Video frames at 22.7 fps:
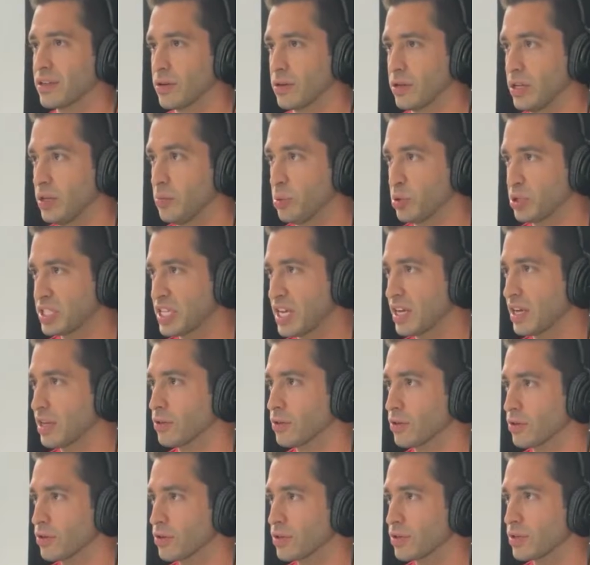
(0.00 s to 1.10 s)
In
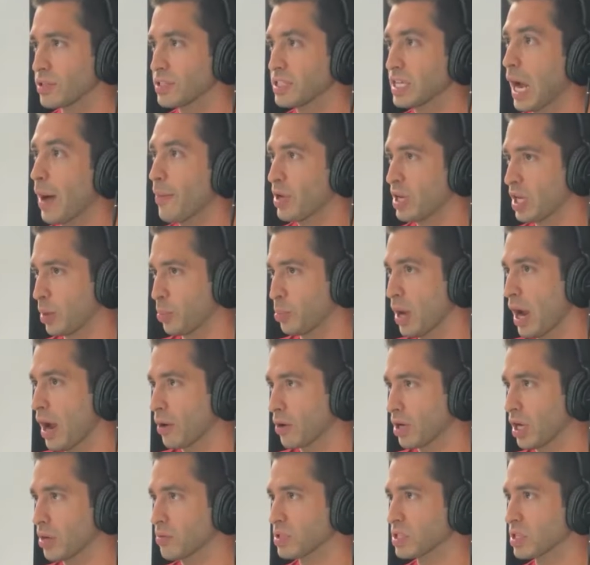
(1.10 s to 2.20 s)
particular, Dominic Brown
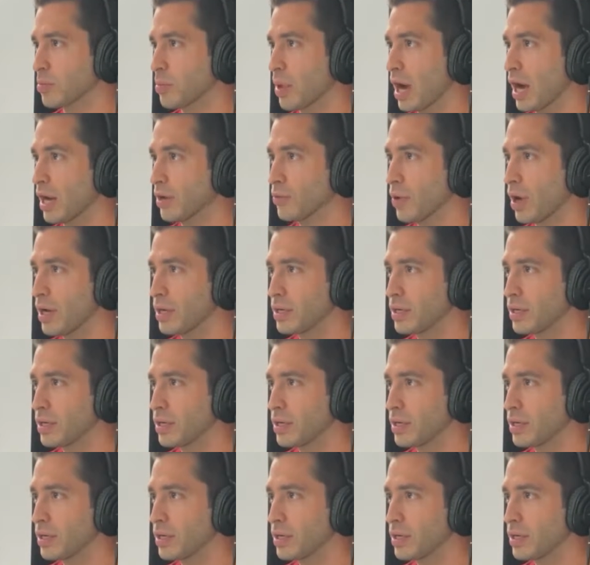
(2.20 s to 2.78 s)
comes to mind, right?